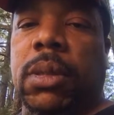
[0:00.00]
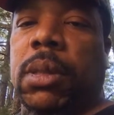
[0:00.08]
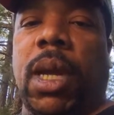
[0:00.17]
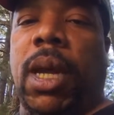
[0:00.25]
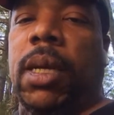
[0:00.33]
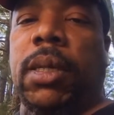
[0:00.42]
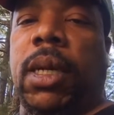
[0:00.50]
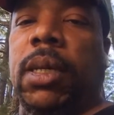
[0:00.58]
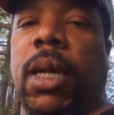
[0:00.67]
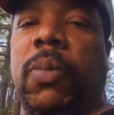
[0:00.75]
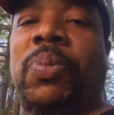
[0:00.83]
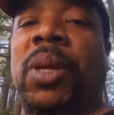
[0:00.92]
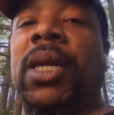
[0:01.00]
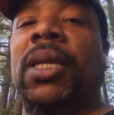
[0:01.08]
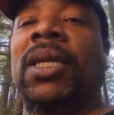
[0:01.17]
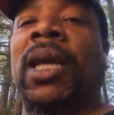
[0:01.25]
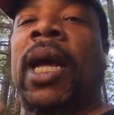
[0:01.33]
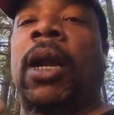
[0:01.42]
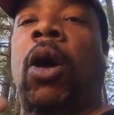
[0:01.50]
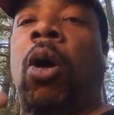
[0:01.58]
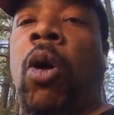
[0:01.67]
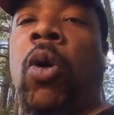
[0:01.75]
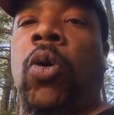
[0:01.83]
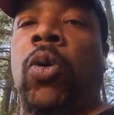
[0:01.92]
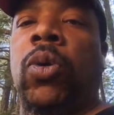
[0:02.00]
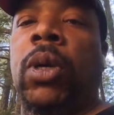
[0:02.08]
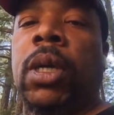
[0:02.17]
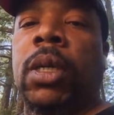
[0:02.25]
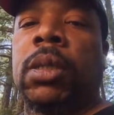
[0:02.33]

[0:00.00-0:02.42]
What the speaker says: No. Pit got a hole